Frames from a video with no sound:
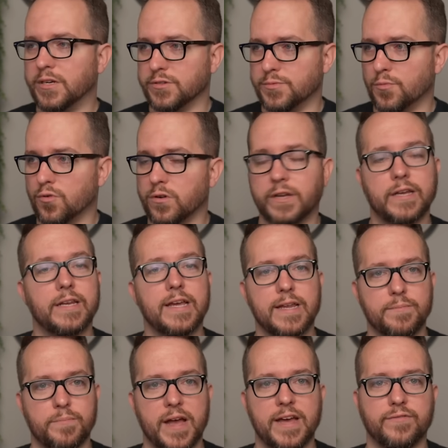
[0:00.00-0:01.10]
Piers Morgan,
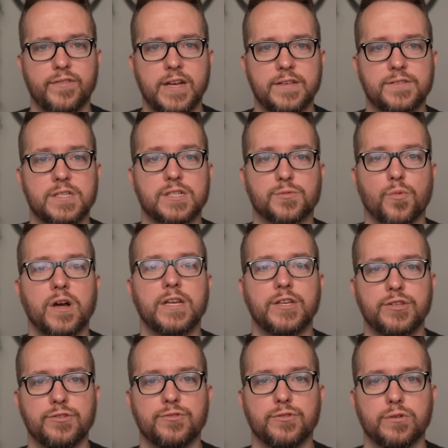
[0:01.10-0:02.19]
in bad faith, says, why
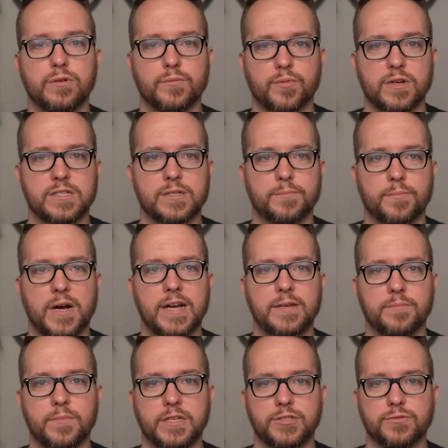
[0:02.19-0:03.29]
didn't you do it when President
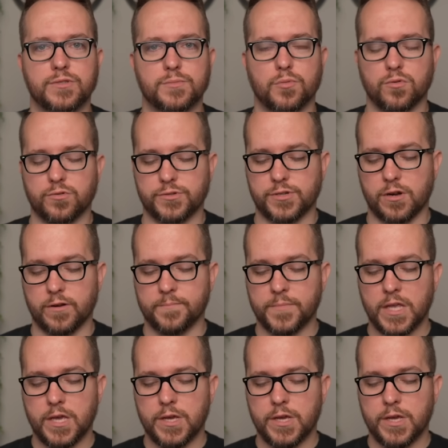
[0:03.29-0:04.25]
Biden made you his border czar?